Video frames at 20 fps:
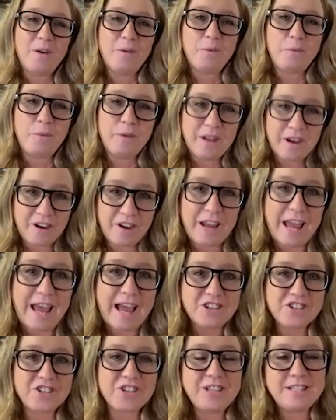We are
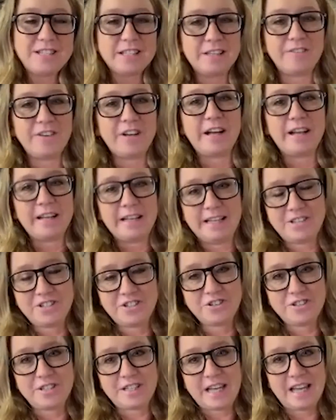actually delivering on
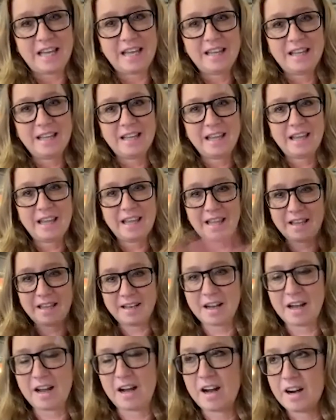Easter Day in
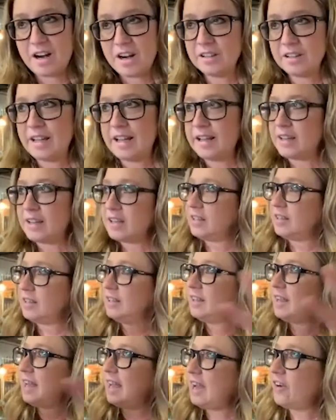our
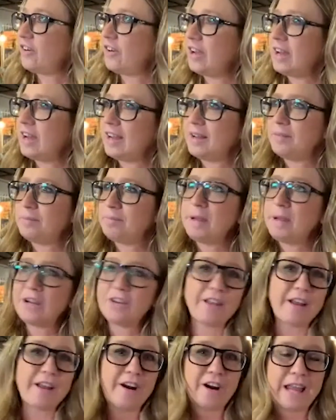area bigger
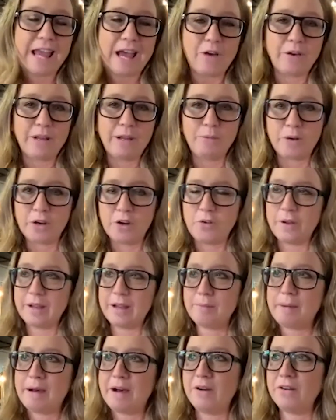than our county. We're going
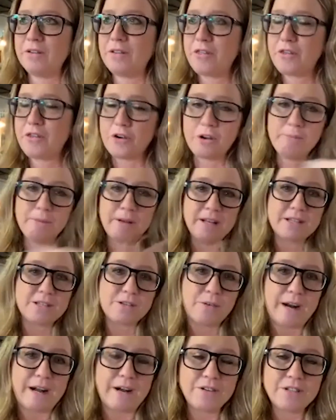about 30 minutes
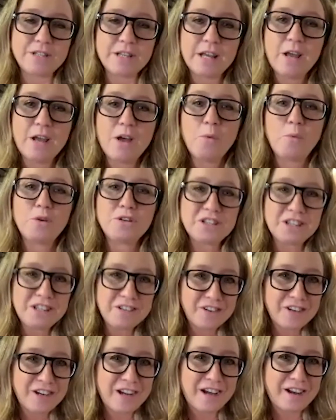around. We're
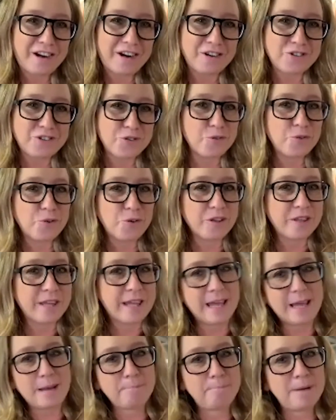delivering on our True North
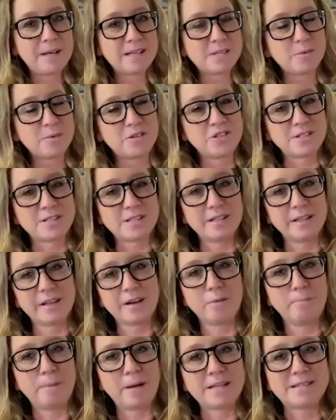Camp Bus, which is a
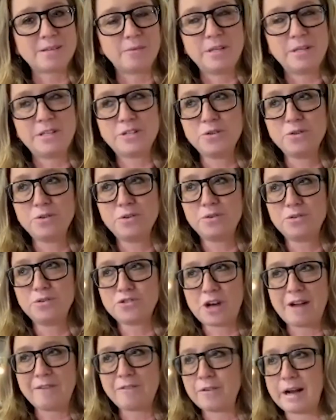little bus that we do
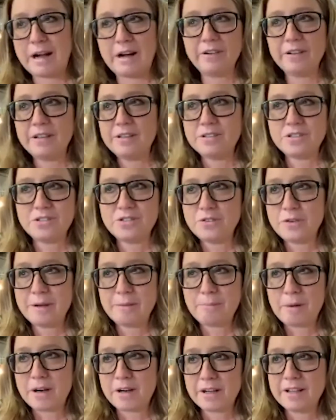drive around and do at
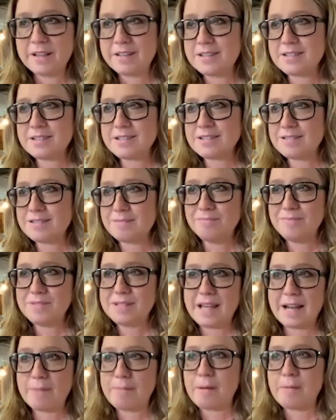markets,
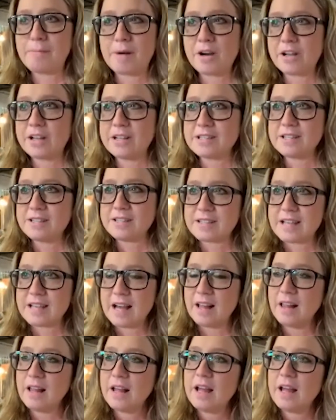set up at markets and sell.